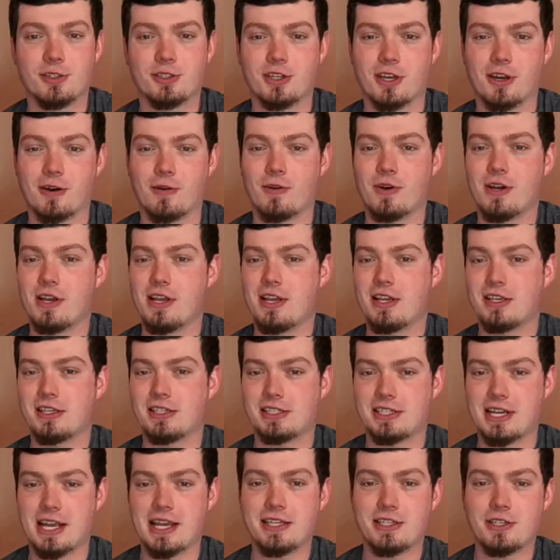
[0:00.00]
So
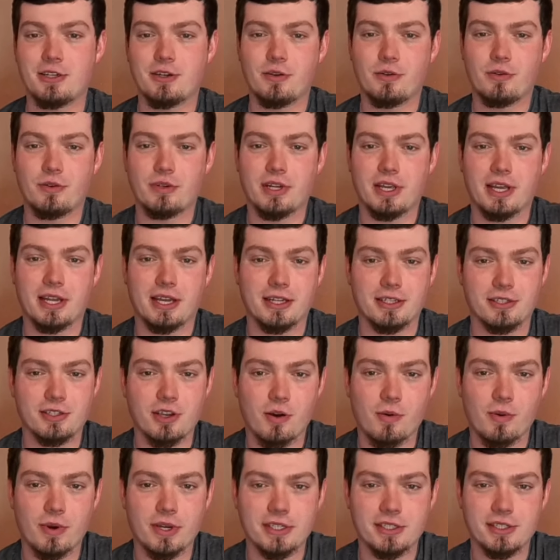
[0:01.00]
stay tuned, and as
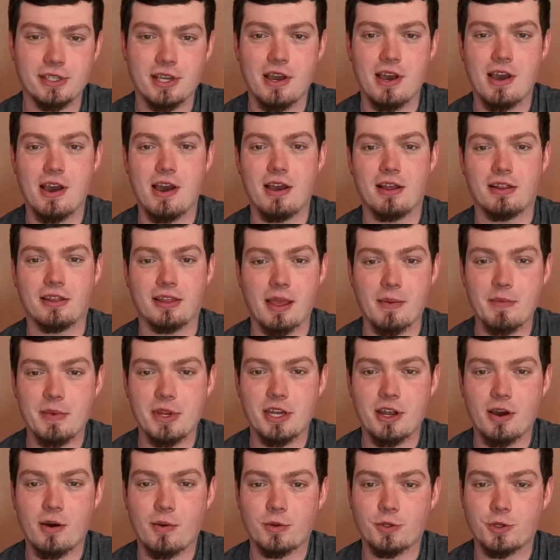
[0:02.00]
always, let me
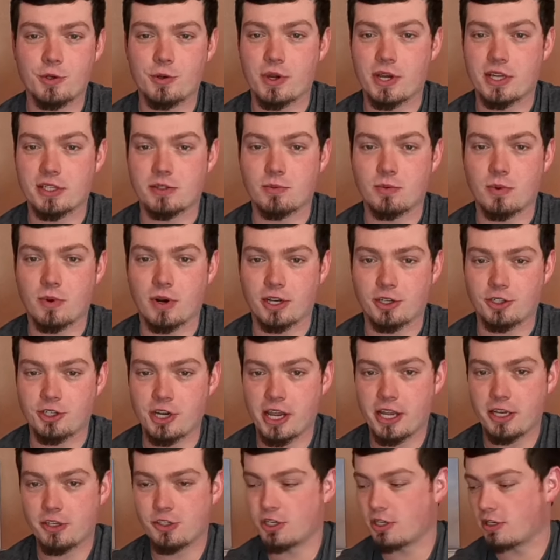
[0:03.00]
know what you guys would want to
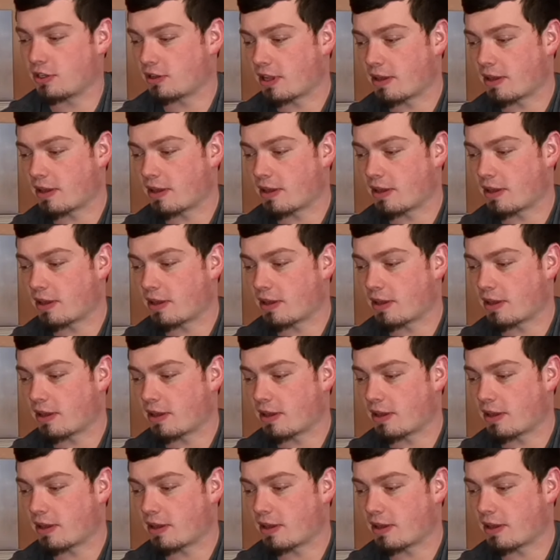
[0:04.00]
change.